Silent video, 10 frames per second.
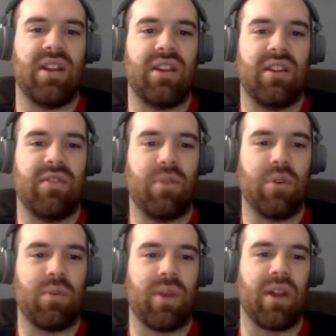and then the
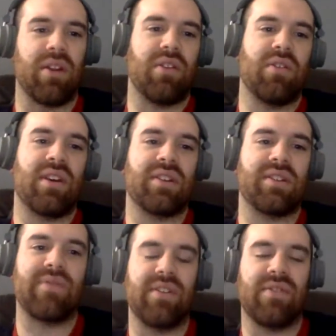fourth round in
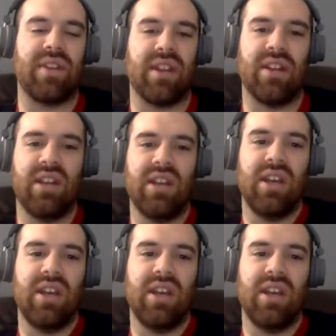2015.